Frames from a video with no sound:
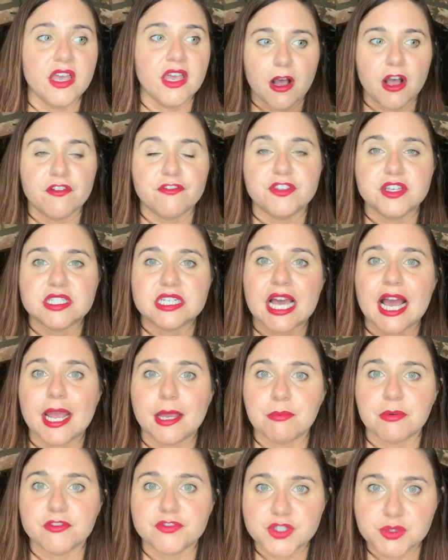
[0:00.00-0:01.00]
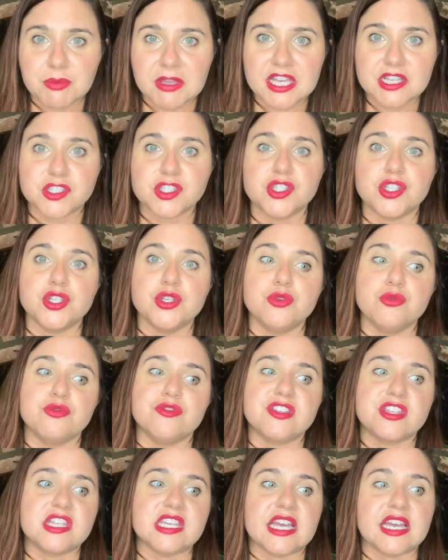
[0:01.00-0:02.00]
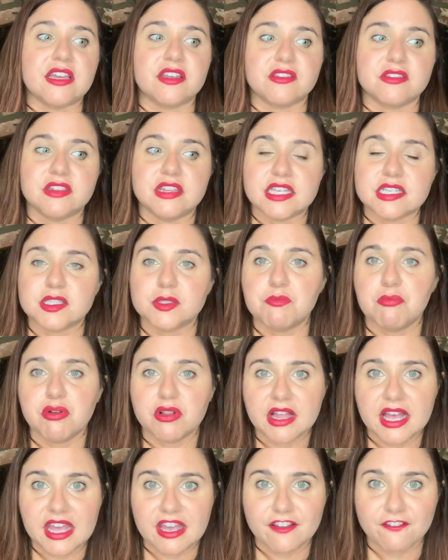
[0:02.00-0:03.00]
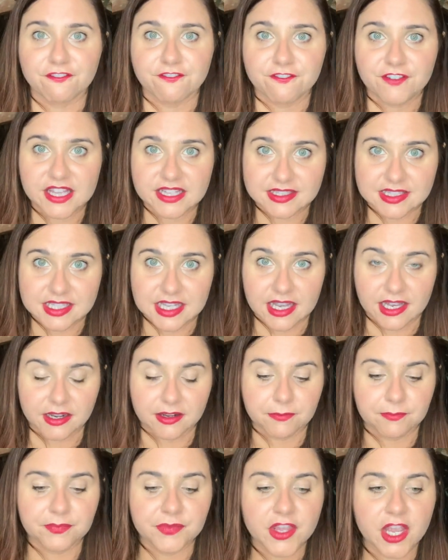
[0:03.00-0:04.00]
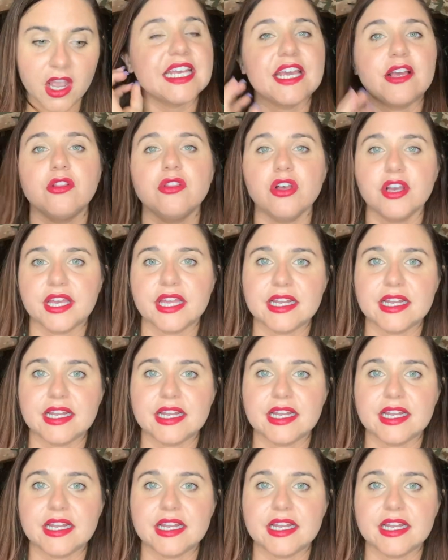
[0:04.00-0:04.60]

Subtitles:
of the type of space you think this play fits in. Take a look at